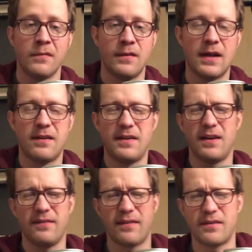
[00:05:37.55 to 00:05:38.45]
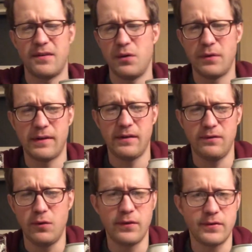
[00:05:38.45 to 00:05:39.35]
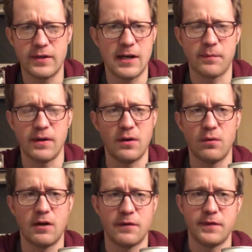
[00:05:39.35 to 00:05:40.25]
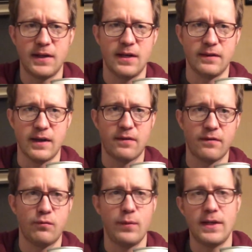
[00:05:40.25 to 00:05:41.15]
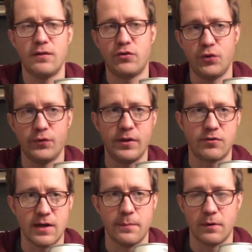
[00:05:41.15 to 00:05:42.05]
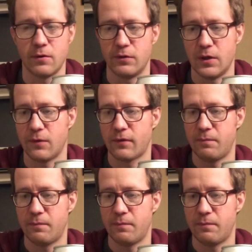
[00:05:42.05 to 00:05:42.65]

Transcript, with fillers: That's the thing. This is a New, Ze- New Zealand hops. I don't often get like sweet, juicy tropical notes.